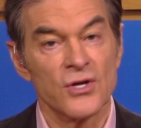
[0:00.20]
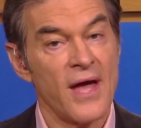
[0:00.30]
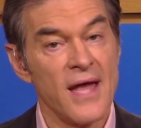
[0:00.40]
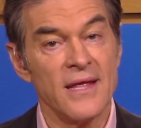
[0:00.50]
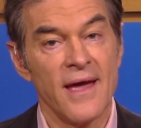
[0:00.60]

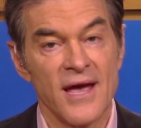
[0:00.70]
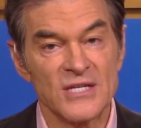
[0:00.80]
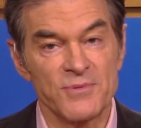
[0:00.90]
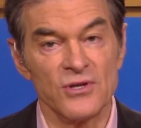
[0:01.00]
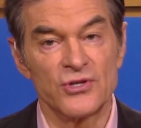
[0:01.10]
Could adding
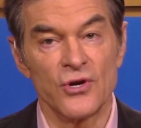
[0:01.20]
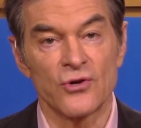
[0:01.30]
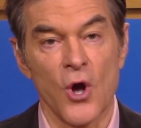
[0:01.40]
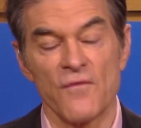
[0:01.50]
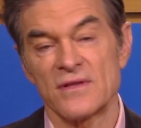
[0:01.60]
aspirin to
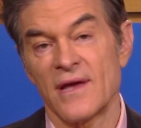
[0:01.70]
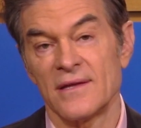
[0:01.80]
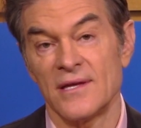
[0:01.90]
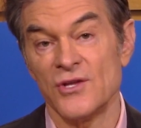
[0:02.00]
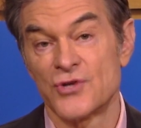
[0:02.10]
your COVID
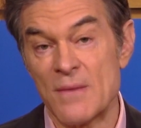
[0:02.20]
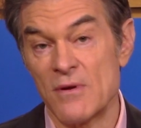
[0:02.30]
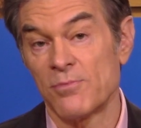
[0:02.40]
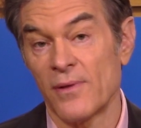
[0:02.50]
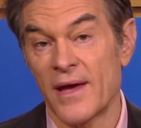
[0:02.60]
19
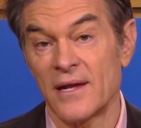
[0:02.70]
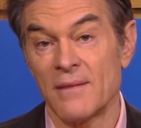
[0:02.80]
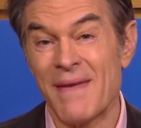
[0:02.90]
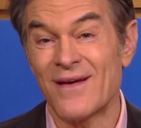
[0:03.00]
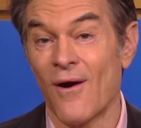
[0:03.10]
treatment
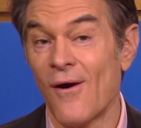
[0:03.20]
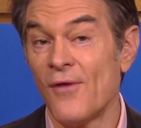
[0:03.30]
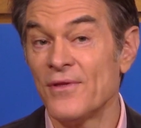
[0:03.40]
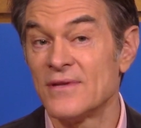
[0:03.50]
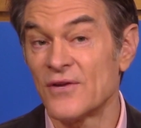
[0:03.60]
plan make
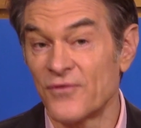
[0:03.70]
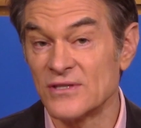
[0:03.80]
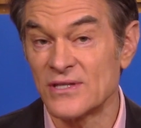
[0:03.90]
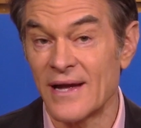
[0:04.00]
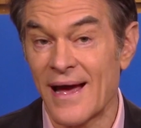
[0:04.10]
all the
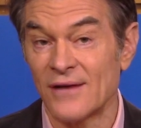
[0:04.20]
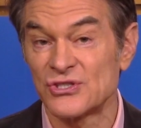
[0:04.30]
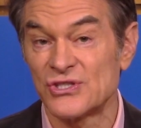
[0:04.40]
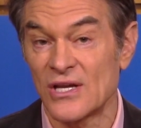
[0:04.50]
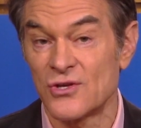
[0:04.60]
difference in
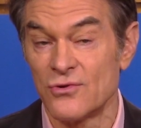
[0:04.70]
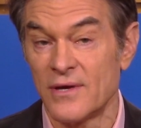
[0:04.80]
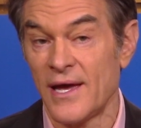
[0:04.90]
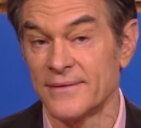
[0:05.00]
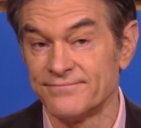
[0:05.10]
how sick you
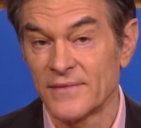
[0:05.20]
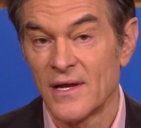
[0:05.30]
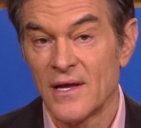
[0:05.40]
get?